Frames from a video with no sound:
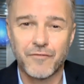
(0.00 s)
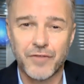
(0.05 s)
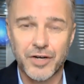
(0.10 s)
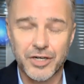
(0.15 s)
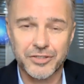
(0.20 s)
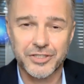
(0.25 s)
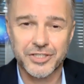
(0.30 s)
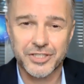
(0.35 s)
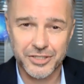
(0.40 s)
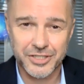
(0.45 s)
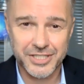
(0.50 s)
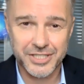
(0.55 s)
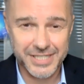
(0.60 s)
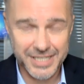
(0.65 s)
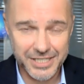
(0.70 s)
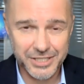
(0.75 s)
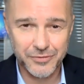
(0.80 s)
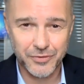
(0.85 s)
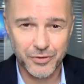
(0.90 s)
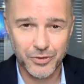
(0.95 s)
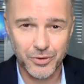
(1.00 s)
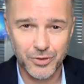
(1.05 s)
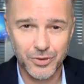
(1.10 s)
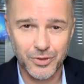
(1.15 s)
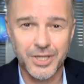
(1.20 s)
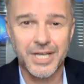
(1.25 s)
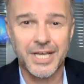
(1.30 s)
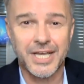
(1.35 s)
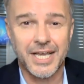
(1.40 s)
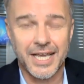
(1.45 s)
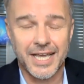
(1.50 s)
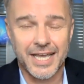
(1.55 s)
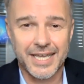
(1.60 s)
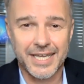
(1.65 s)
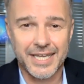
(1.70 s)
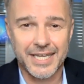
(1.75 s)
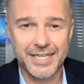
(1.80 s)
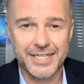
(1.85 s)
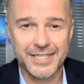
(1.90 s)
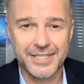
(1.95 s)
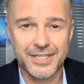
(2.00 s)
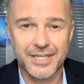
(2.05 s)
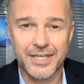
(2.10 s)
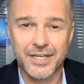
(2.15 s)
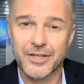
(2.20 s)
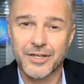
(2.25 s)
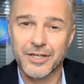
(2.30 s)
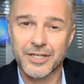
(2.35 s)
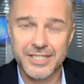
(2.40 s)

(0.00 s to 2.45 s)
very successful in